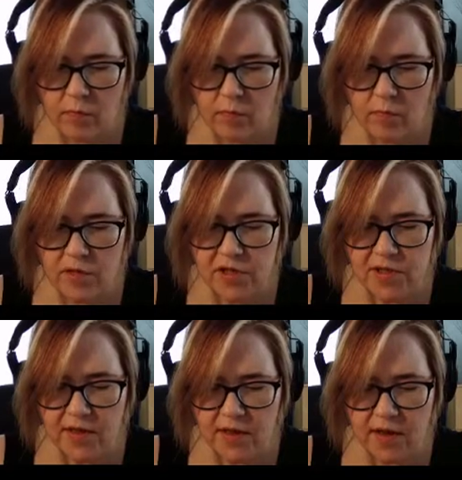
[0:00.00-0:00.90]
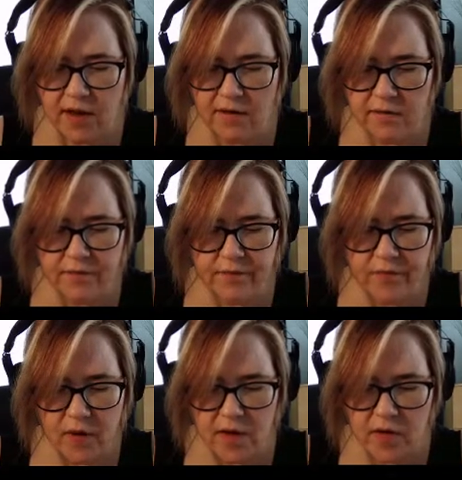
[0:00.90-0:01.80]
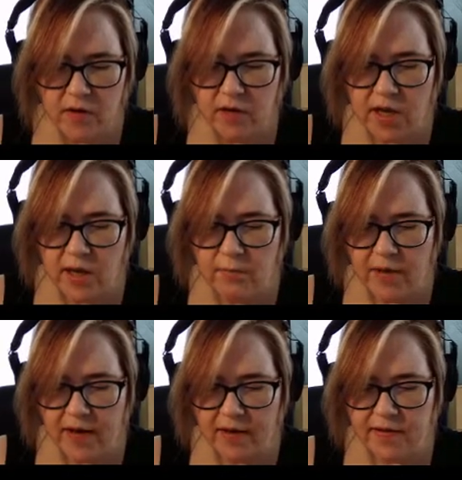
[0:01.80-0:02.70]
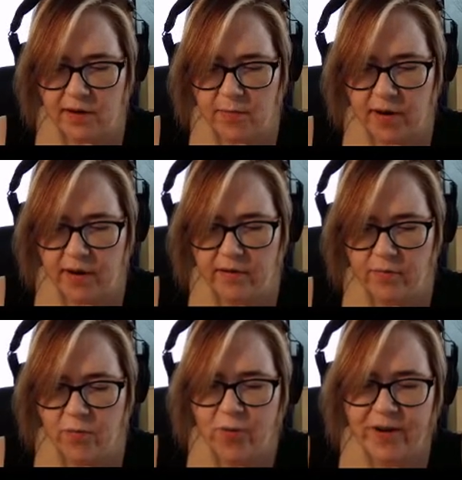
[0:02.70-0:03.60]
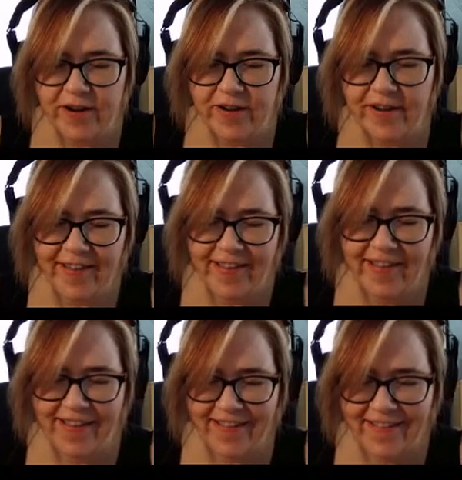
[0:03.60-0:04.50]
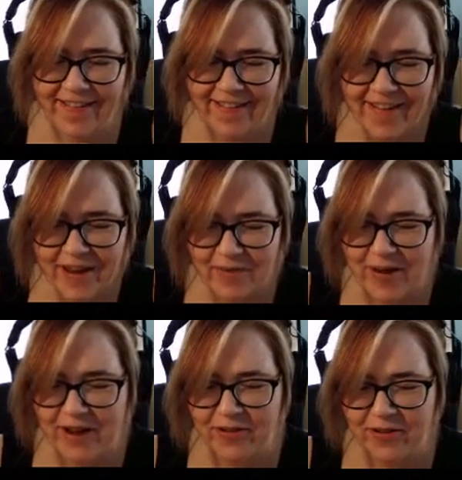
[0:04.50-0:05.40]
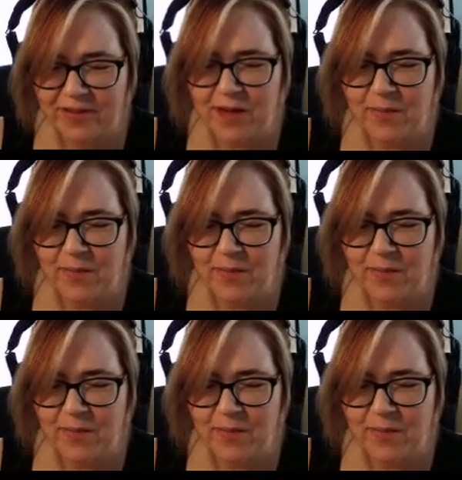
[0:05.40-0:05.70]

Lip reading: I'll just let that eagle keep blasting my warden. My healers keep